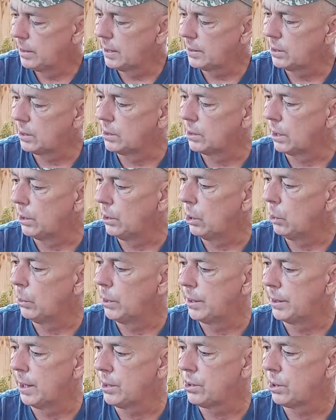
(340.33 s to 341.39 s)
this is a new
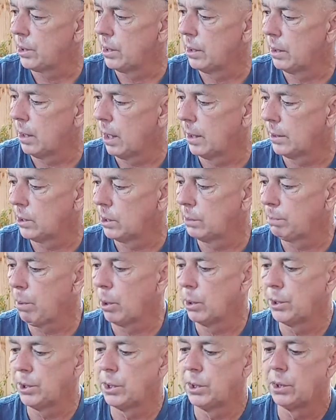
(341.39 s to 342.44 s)
addition I uh, just
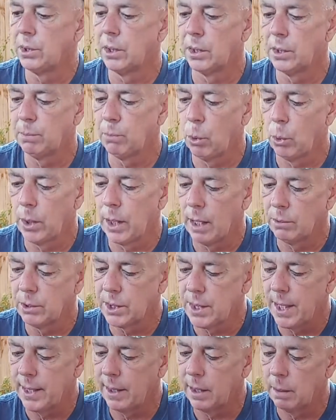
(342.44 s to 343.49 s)
purchased this morning. I was
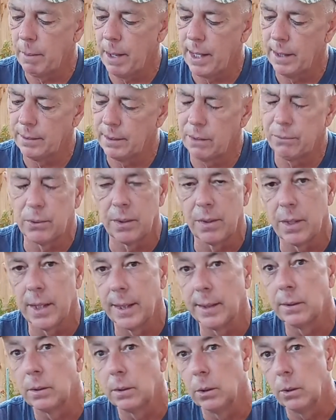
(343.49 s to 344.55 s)
thinking about different
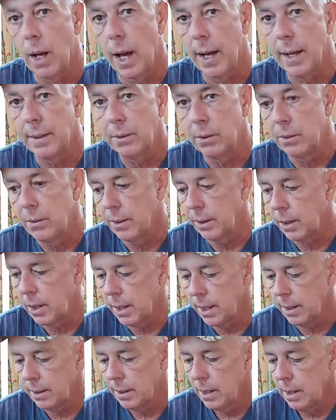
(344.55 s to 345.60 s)
things to add to the
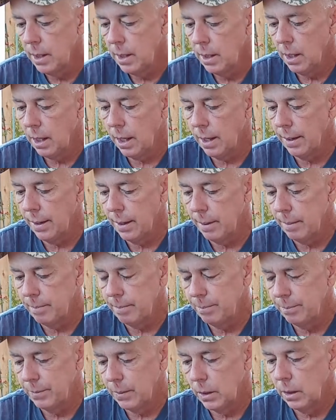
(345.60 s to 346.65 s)
kit. Um,
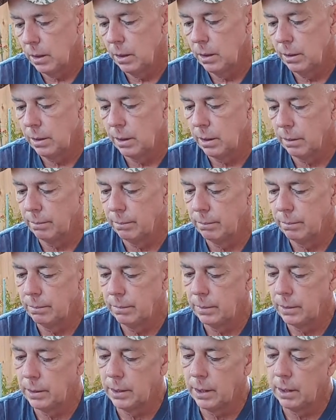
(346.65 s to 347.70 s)
you,
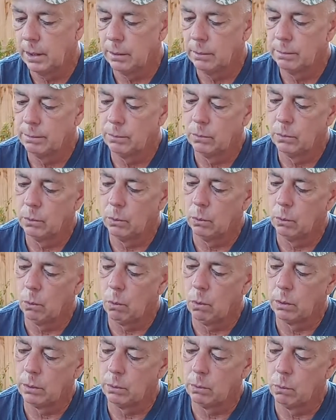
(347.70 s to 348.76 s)
you know,
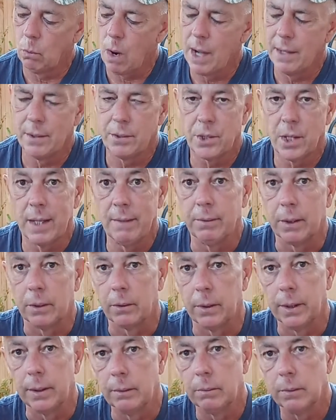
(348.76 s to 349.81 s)
why the shaving
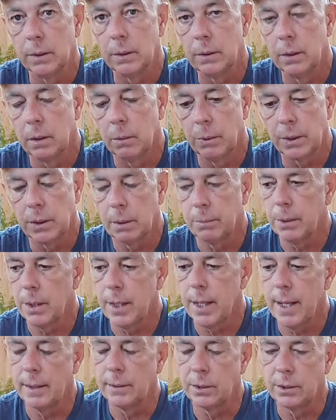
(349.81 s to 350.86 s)
cream? What, you know, what's up with
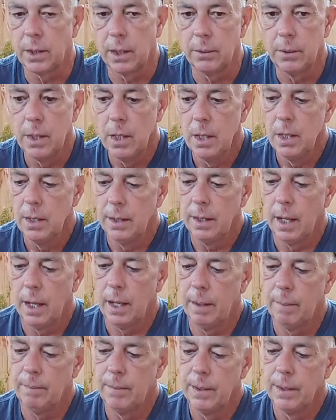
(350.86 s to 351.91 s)
that? So,
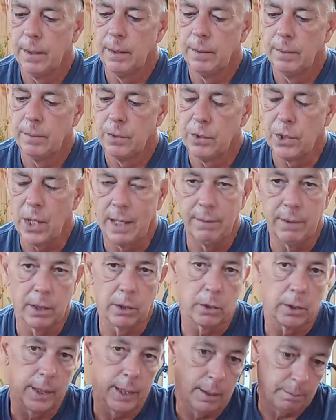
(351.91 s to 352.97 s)
uh, shaving
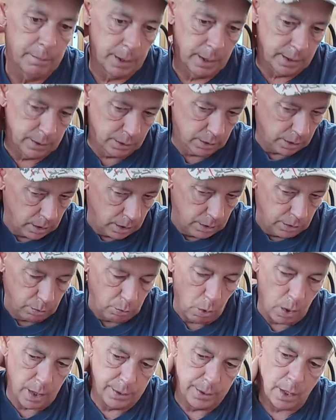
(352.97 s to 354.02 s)
cream is is
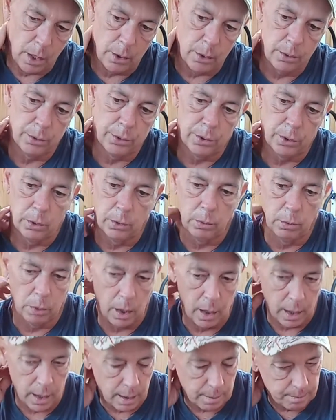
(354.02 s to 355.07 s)
well known to
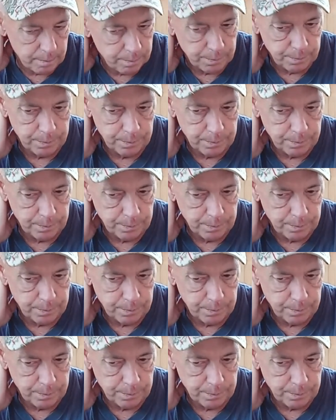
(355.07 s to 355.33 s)
uh,